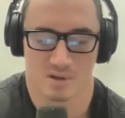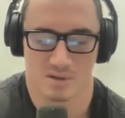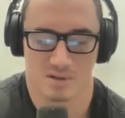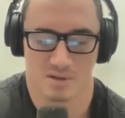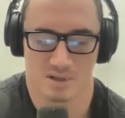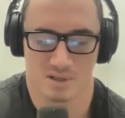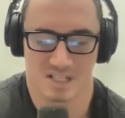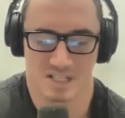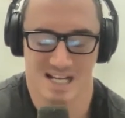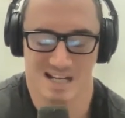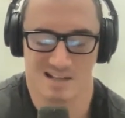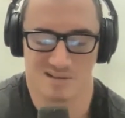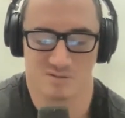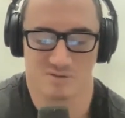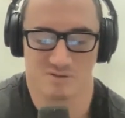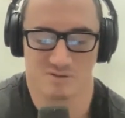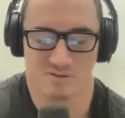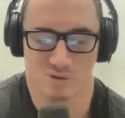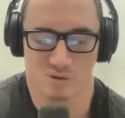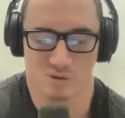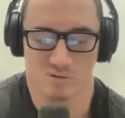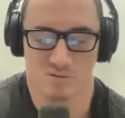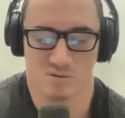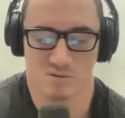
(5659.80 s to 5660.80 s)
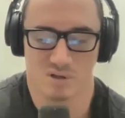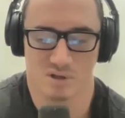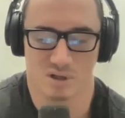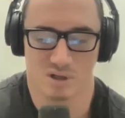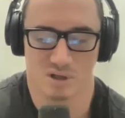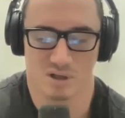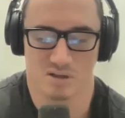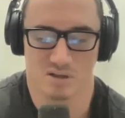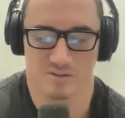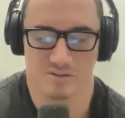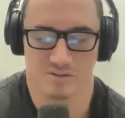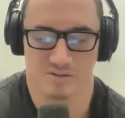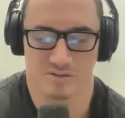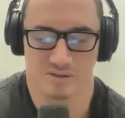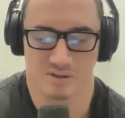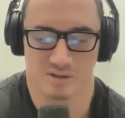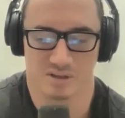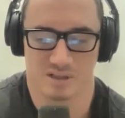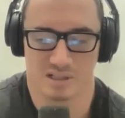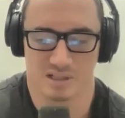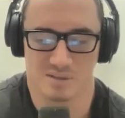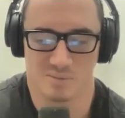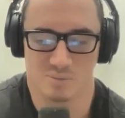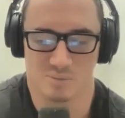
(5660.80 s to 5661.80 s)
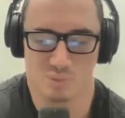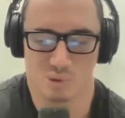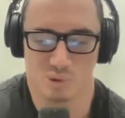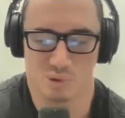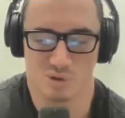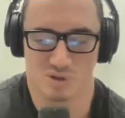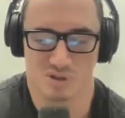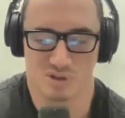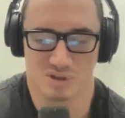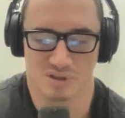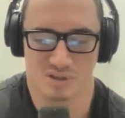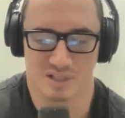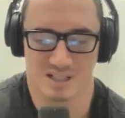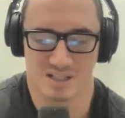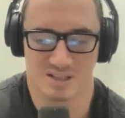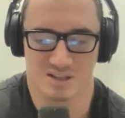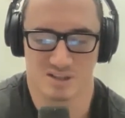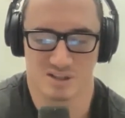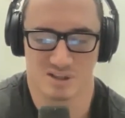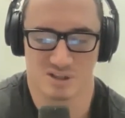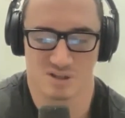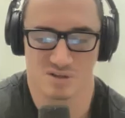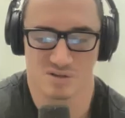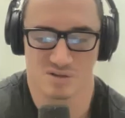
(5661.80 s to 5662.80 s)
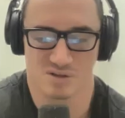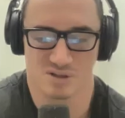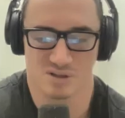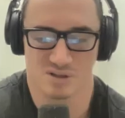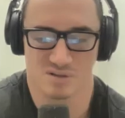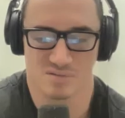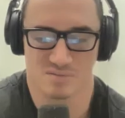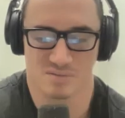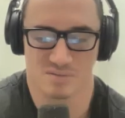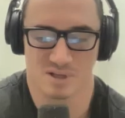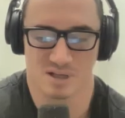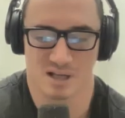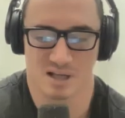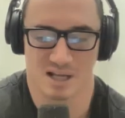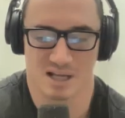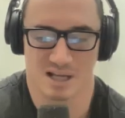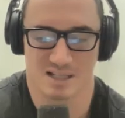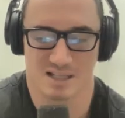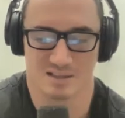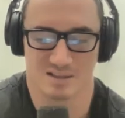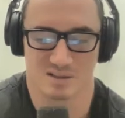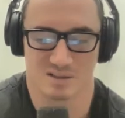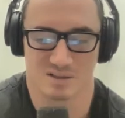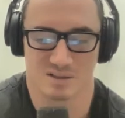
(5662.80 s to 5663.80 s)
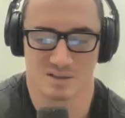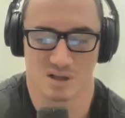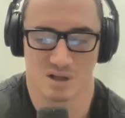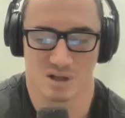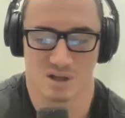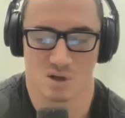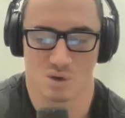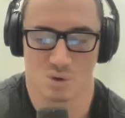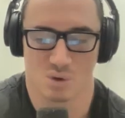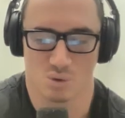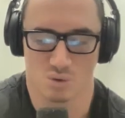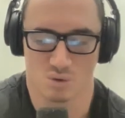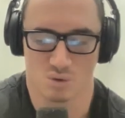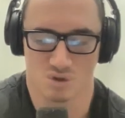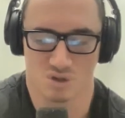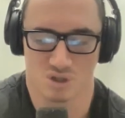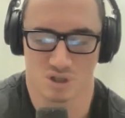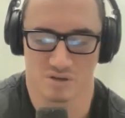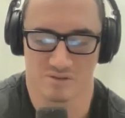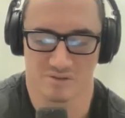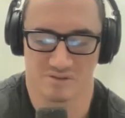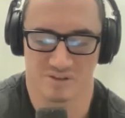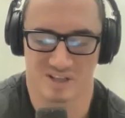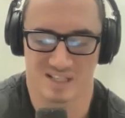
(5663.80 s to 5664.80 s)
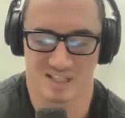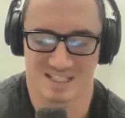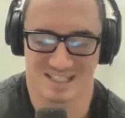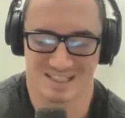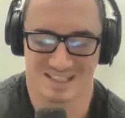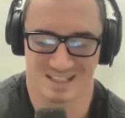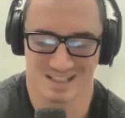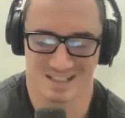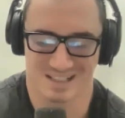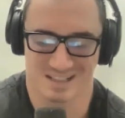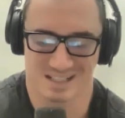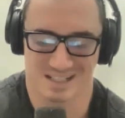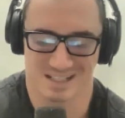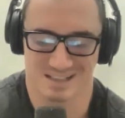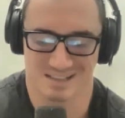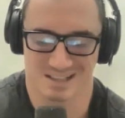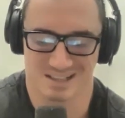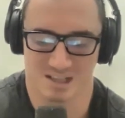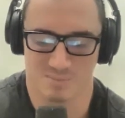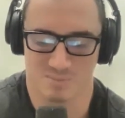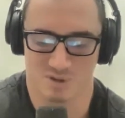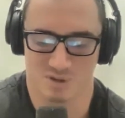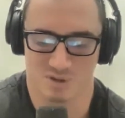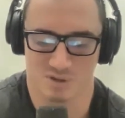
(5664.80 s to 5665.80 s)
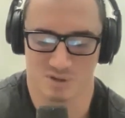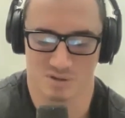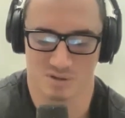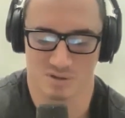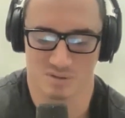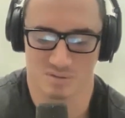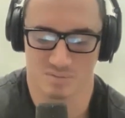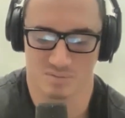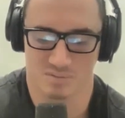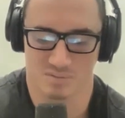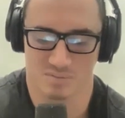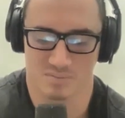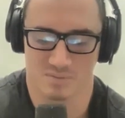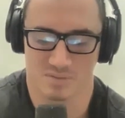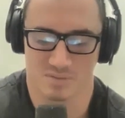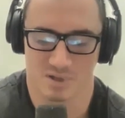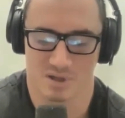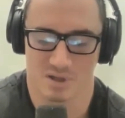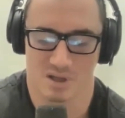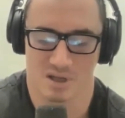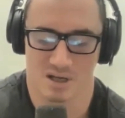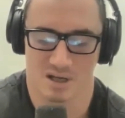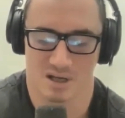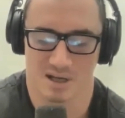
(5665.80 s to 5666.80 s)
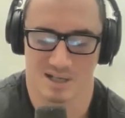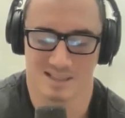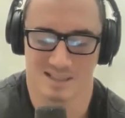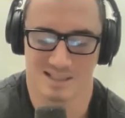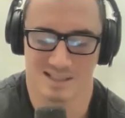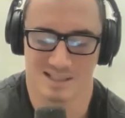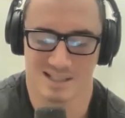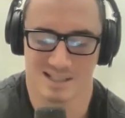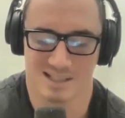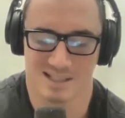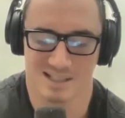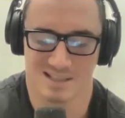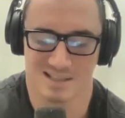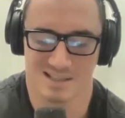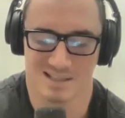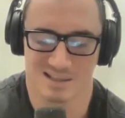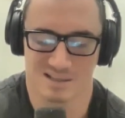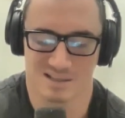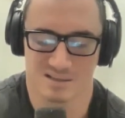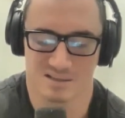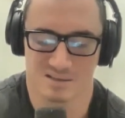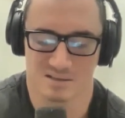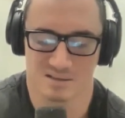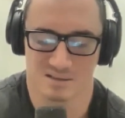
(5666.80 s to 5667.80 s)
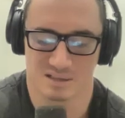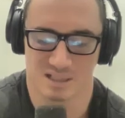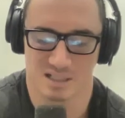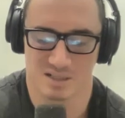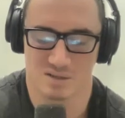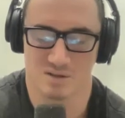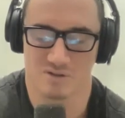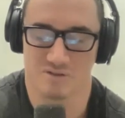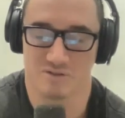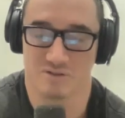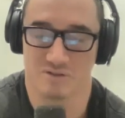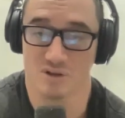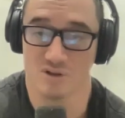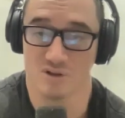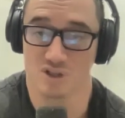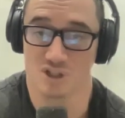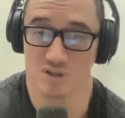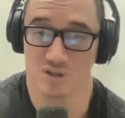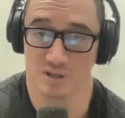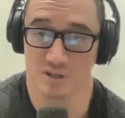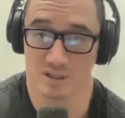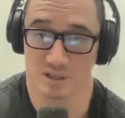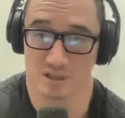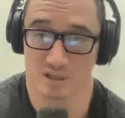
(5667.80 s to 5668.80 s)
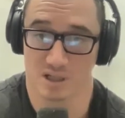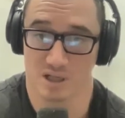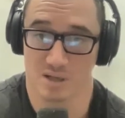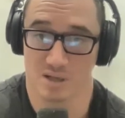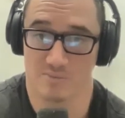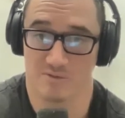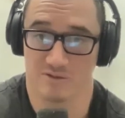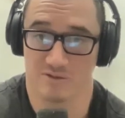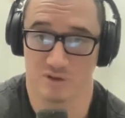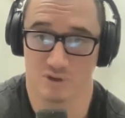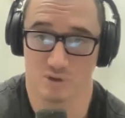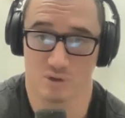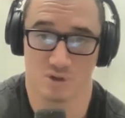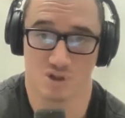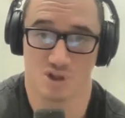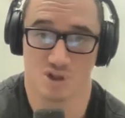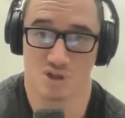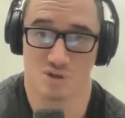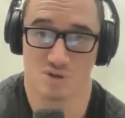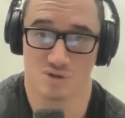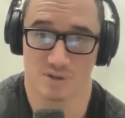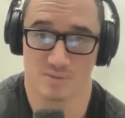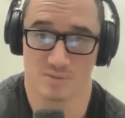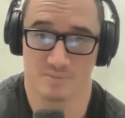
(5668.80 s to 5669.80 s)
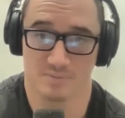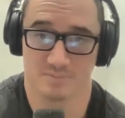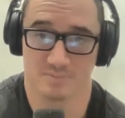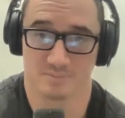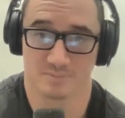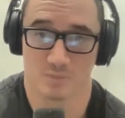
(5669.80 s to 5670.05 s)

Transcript: the downfall of an important institution, and also failing to stand up to ideas that in the future are going to come for your children.